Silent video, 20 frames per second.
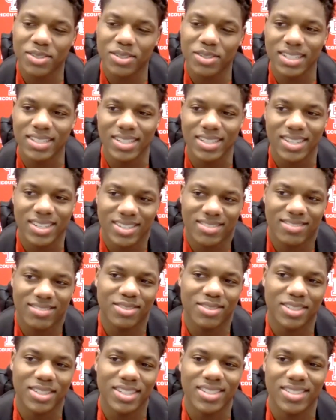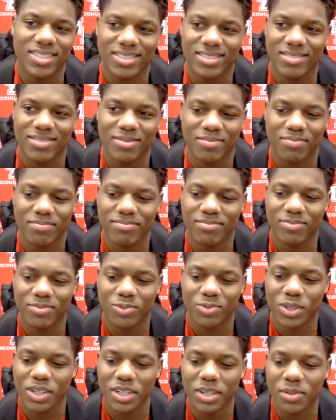It's not just
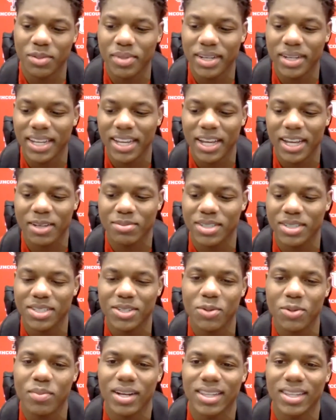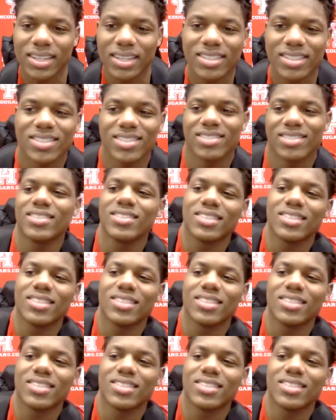one of the big games just on my list.